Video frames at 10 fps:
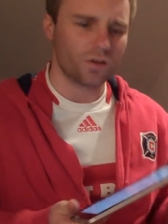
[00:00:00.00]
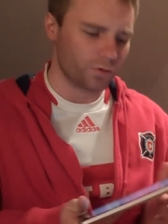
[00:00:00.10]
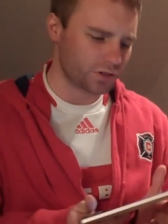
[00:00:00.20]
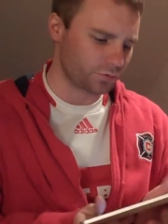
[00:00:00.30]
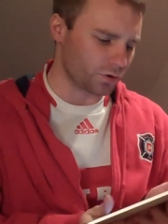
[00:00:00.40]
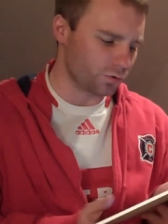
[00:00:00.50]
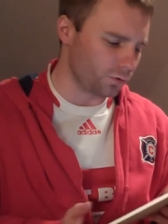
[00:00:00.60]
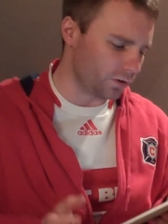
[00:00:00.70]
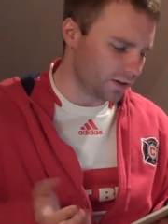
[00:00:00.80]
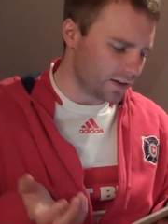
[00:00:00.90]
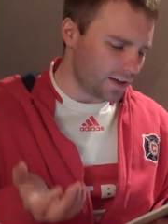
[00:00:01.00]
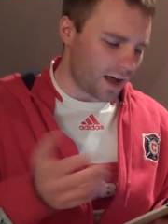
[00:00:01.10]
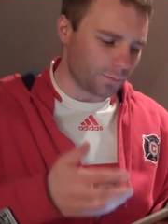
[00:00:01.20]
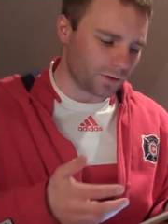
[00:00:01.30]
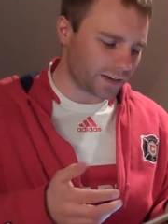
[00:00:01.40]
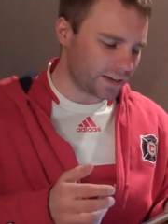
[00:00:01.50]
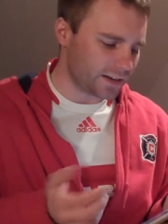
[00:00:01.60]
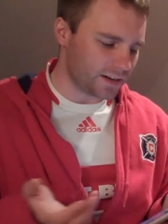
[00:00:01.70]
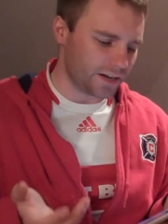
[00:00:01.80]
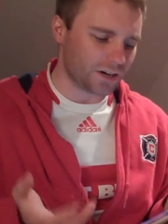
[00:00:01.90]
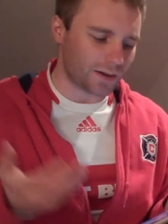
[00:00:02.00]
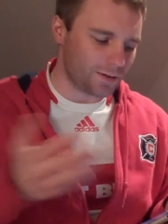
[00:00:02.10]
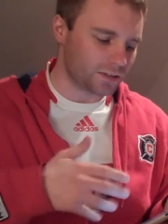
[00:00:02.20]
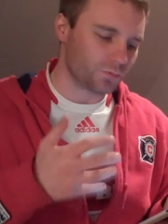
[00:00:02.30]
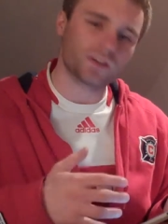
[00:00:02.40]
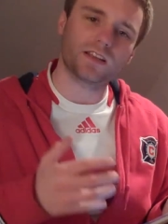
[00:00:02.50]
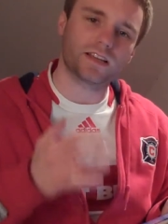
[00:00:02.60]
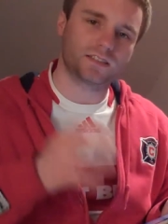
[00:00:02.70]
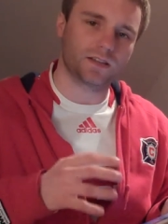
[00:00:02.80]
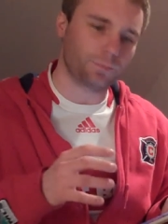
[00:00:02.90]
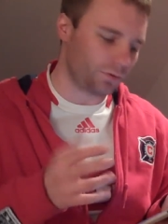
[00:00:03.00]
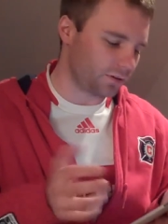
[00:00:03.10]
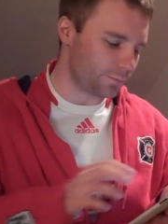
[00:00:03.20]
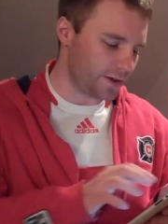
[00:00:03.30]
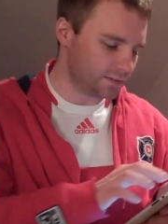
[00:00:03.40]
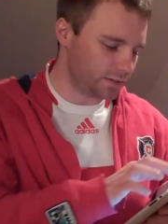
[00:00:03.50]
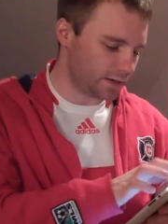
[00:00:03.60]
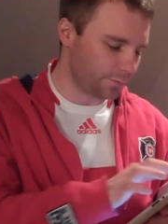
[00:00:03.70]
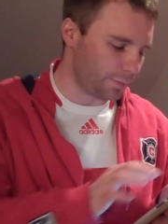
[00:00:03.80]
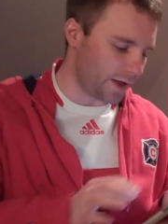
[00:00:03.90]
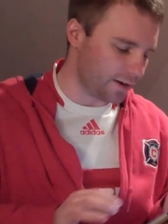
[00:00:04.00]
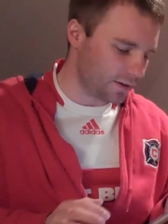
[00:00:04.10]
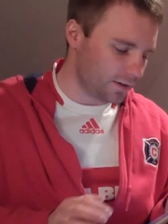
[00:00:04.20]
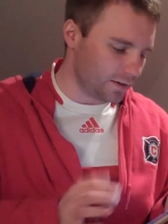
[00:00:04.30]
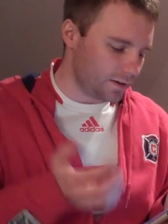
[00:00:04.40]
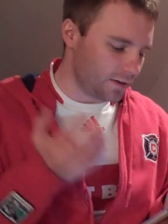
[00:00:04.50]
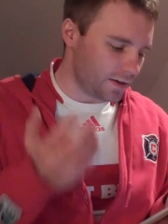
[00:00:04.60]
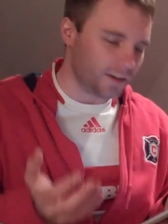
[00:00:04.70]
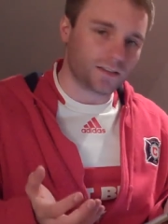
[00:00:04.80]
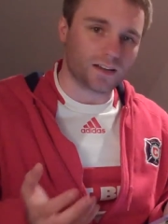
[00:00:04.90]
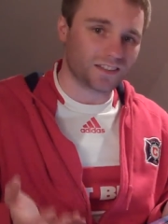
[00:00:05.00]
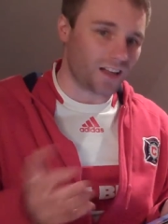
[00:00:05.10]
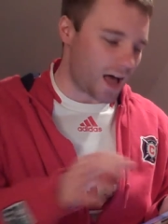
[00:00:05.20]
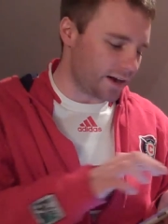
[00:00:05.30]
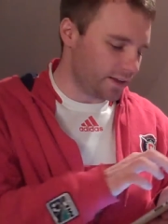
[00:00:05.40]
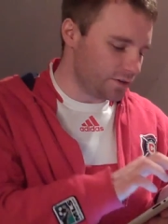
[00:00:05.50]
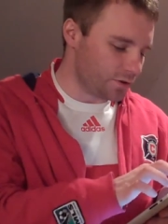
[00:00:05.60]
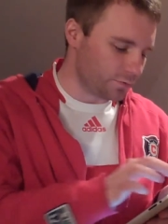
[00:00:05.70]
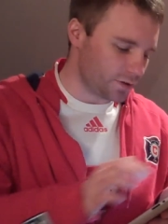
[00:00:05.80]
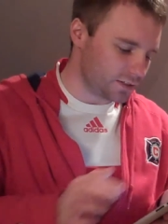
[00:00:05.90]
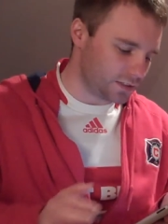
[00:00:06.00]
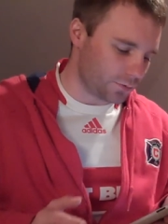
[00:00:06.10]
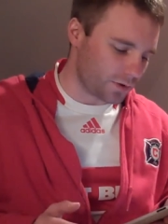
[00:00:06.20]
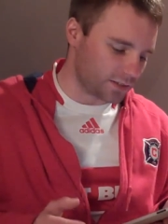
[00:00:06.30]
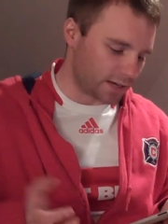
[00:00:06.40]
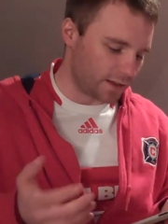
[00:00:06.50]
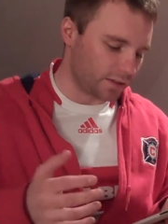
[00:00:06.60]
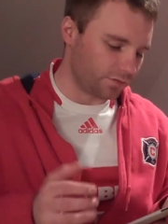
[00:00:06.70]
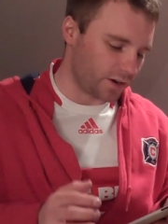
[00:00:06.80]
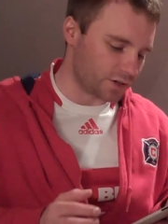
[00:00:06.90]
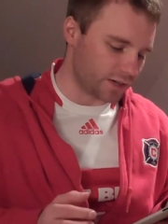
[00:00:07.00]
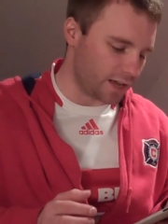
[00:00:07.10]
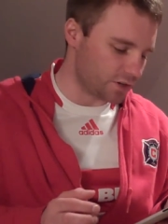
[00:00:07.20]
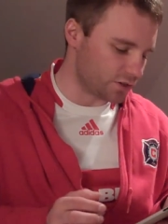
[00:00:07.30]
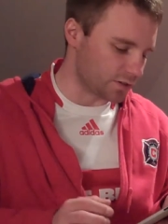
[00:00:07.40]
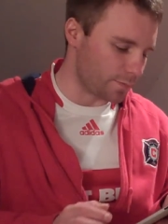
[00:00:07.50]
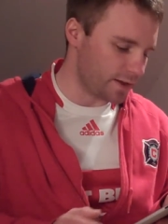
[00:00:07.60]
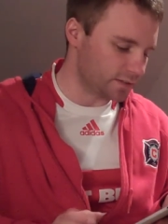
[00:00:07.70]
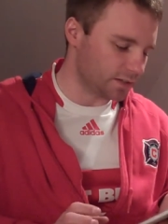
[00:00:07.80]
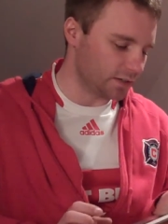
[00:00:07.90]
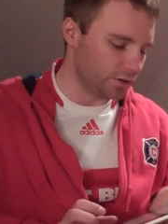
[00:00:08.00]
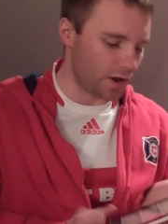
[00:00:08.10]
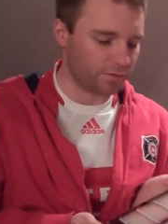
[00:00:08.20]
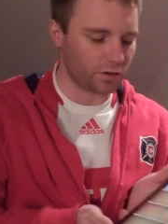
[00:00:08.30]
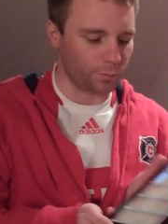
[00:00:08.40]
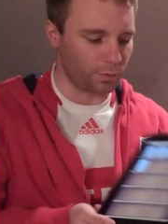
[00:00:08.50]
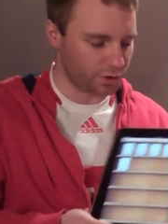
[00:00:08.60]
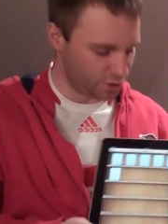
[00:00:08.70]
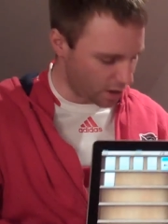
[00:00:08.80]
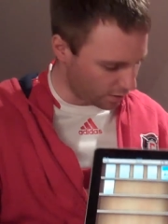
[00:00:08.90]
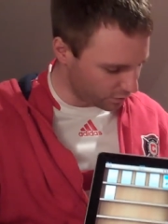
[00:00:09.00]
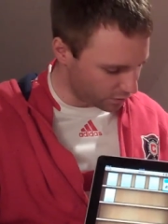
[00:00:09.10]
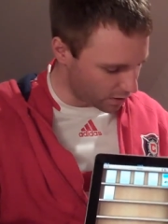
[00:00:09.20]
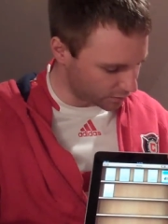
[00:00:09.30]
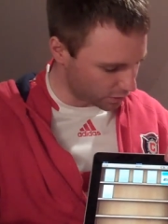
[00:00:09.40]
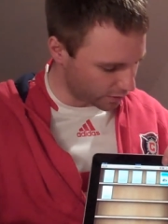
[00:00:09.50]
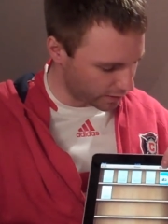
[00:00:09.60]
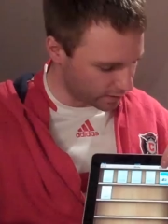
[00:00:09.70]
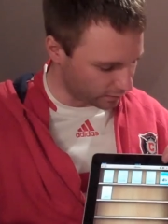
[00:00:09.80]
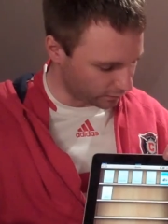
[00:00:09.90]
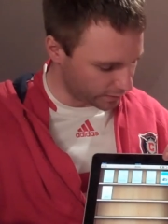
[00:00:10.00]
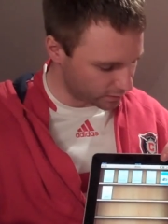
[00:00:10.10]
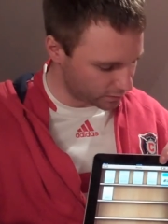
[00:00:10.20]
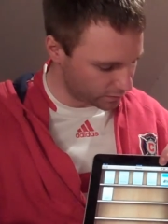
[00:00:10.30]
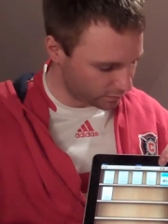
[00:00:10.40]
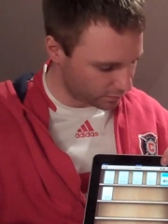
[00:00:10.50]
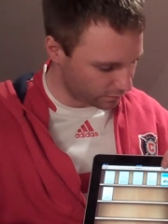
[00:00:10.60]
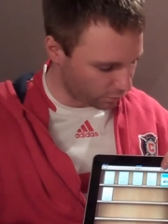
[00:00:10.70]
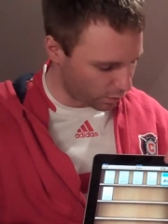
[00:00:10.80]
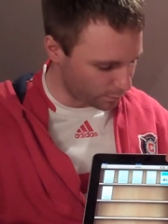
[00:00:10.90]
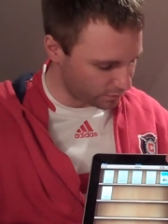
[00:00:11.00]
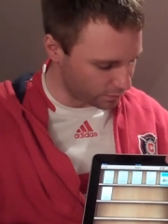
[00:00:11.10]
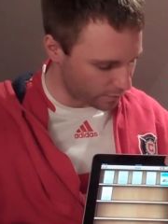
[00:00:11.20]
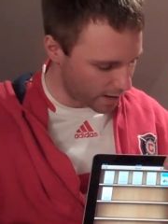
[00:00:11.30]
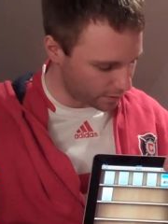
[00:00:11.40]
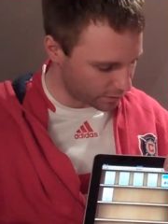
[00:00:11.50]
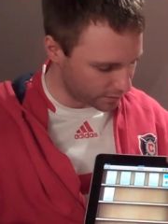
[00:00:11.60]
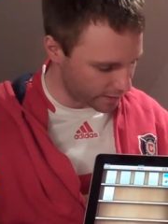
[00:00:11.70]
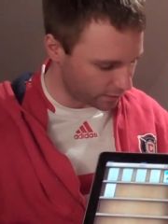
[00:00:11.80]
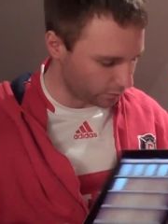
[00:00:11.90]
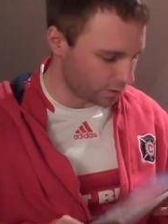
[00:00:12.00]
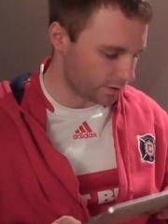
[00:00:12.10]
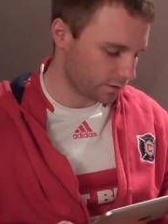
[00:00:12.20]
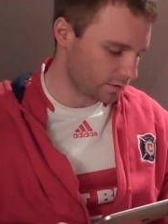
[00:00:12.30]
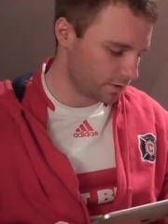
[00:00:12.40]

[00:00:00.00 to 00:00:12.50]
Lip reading: which is real cool. I'm looking at it here. It's really simple and basic, but it does a lot, and you can really see where this kind of thing for education is amazing. You have a little bookshelf. You can also look at it in a list form if you'd rather take a look